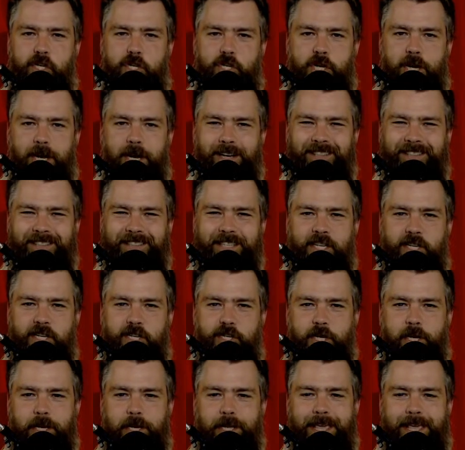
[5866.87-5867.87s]

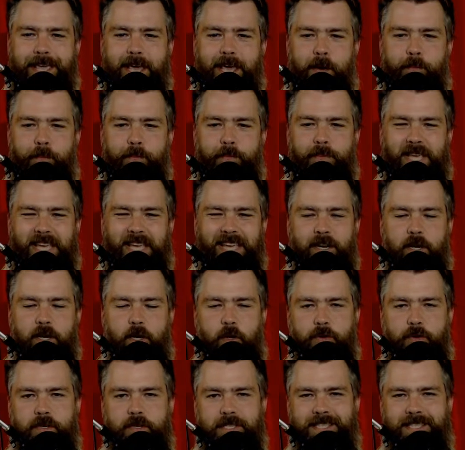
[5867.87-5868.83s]
Childish Gambino.